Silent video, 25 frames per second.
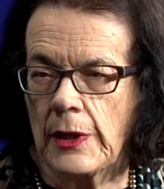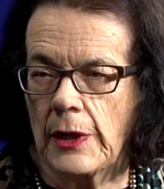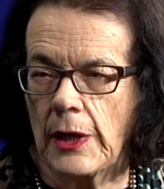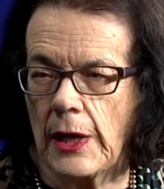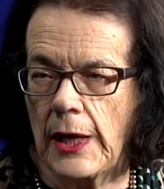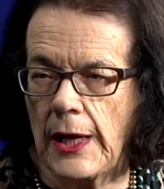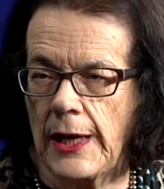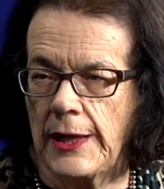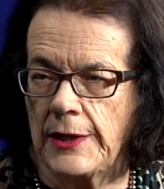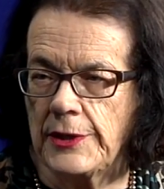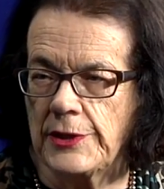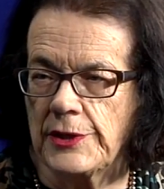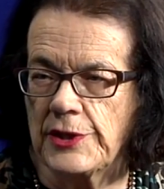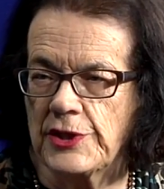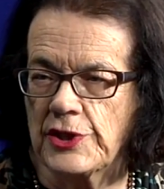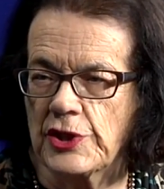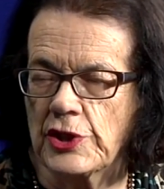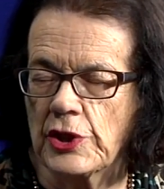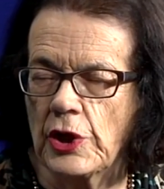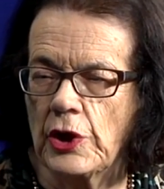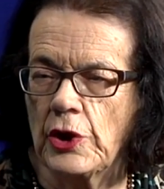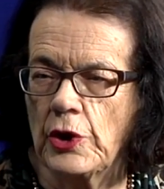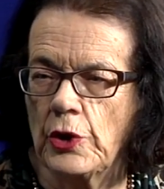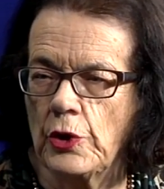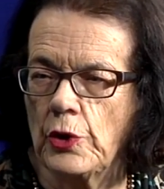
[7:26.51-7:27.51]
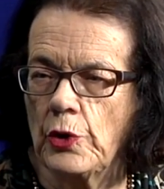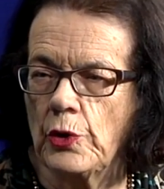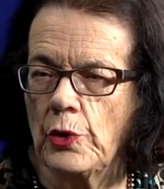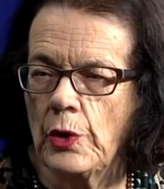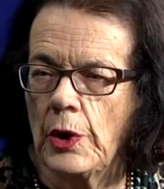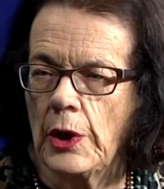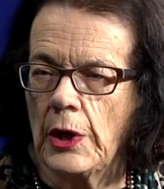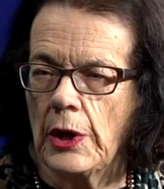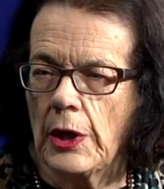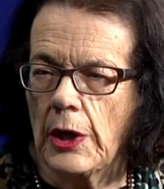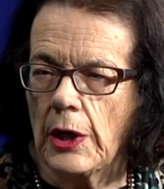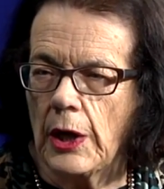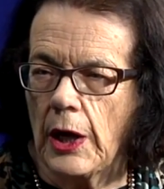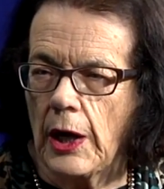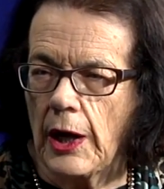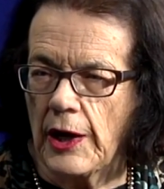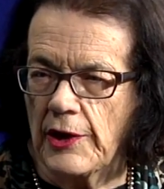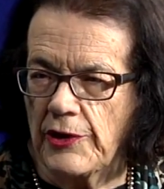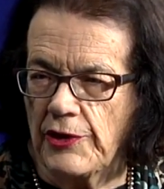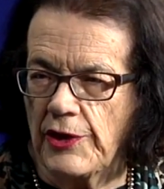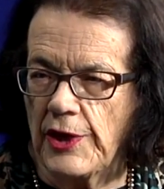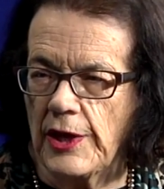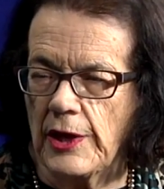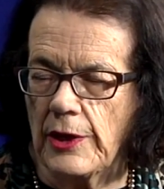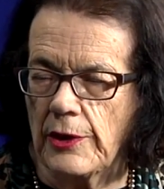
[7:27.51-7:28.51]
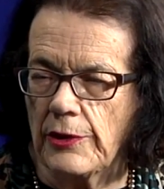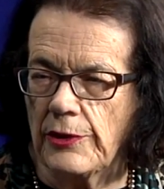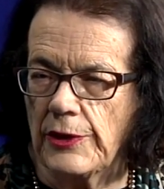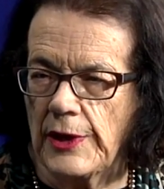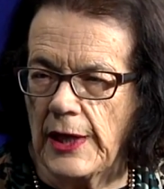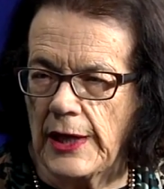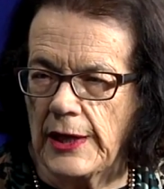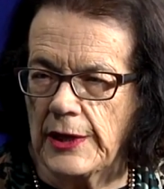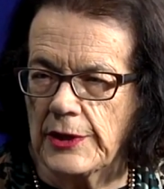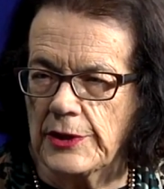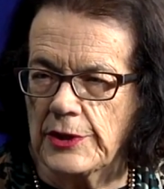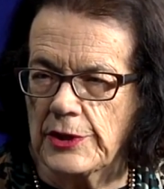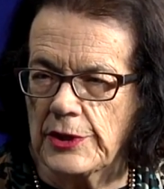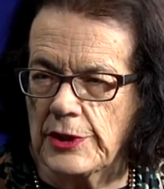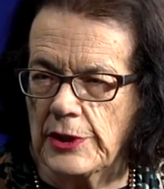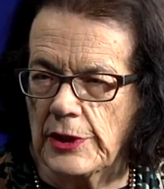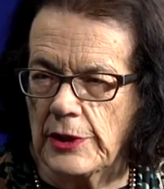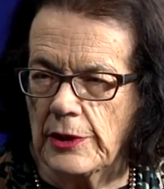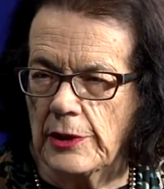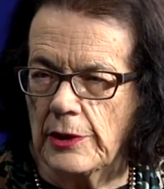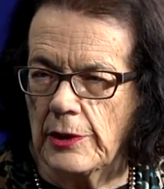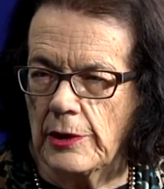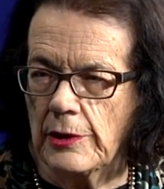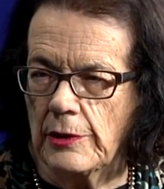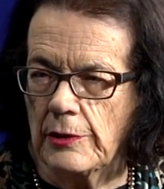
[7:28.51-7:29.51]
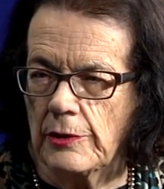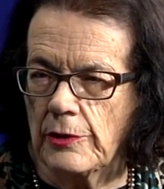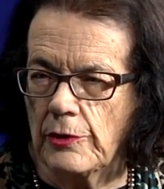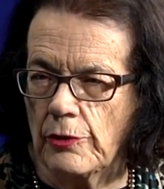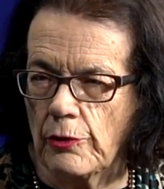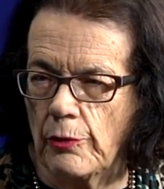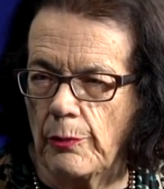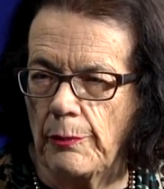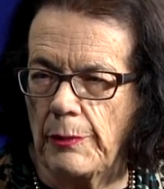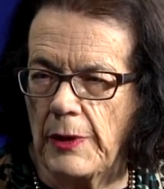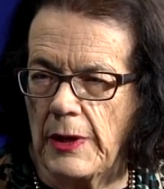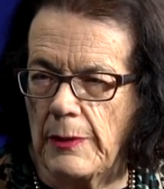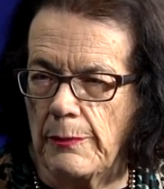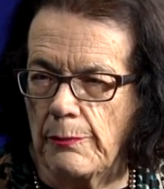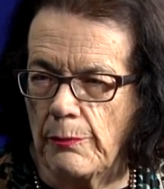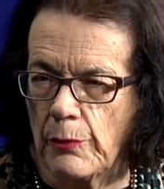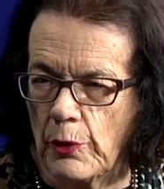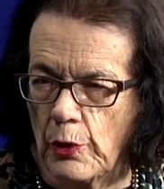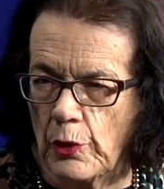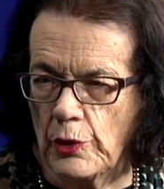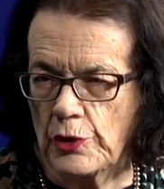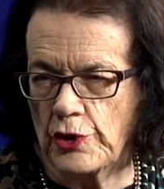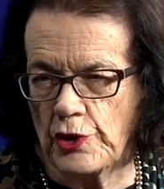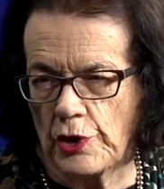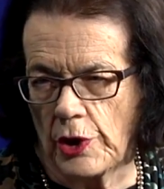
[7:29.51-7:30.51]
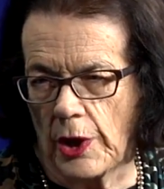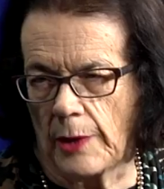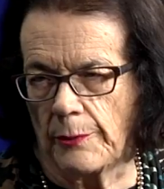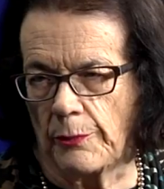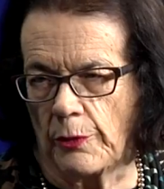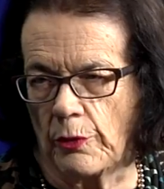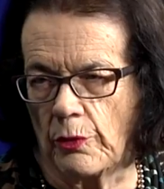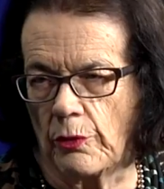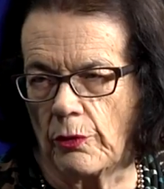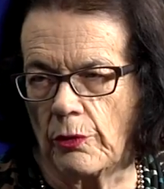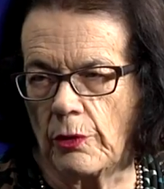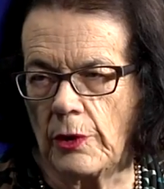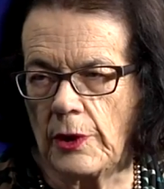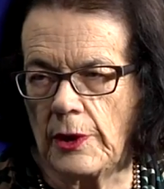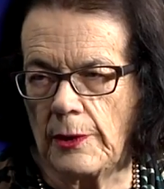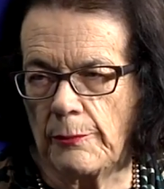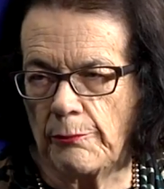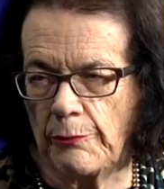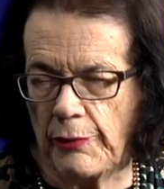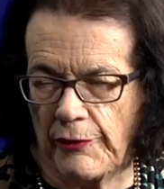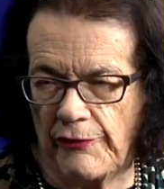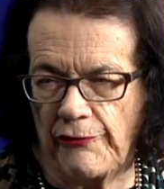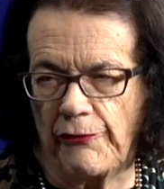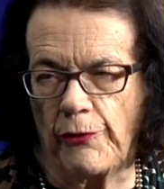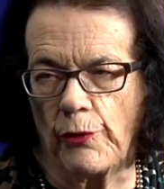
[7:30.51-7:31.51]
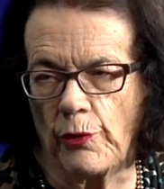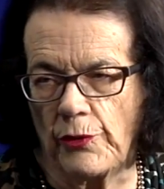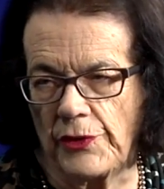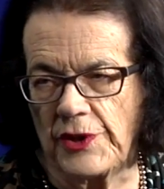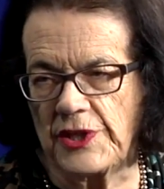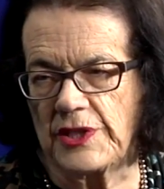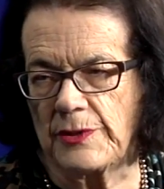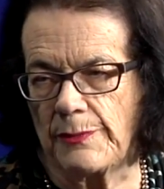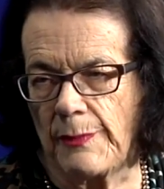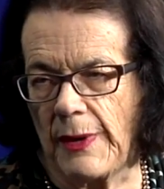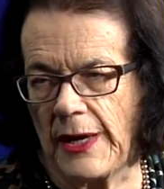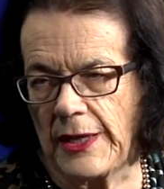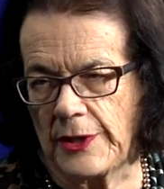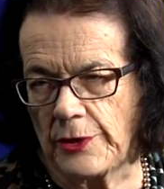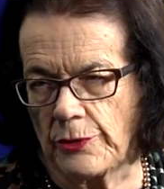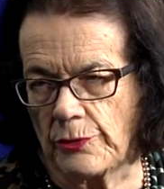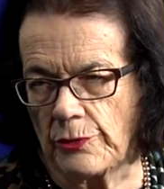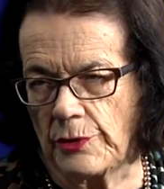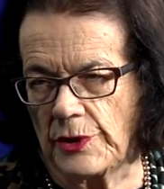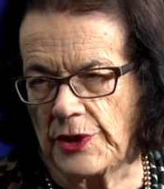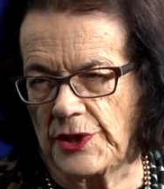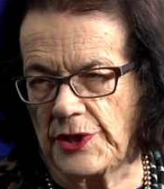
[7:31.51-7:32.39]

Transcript: And so I think that there'll be more trouble before this matter